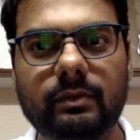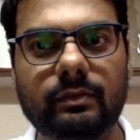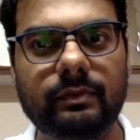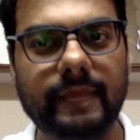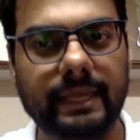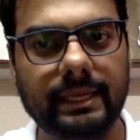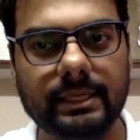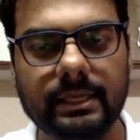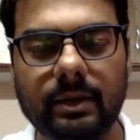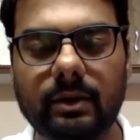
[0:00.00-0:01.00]
fail
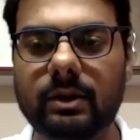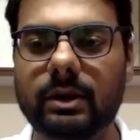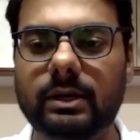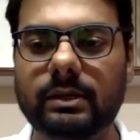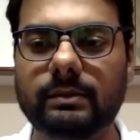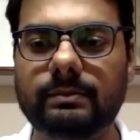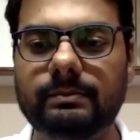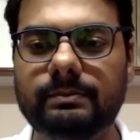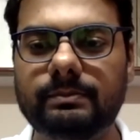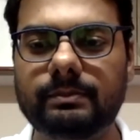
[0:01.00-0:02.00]
or
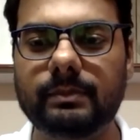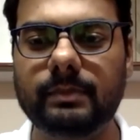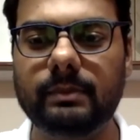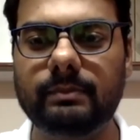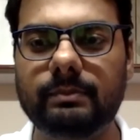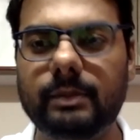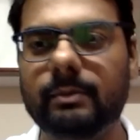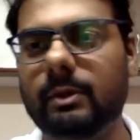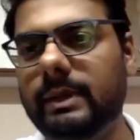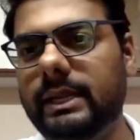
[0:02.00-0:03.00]

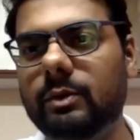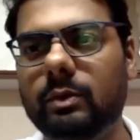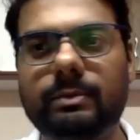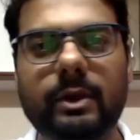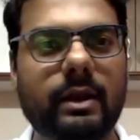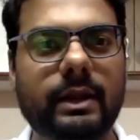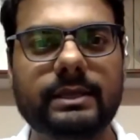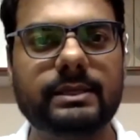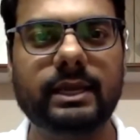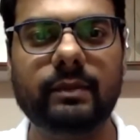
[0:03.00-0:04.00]
probably don't
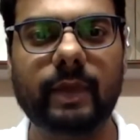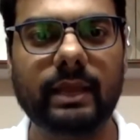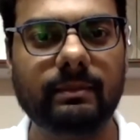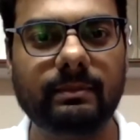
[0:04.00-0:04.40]
prioritize really well?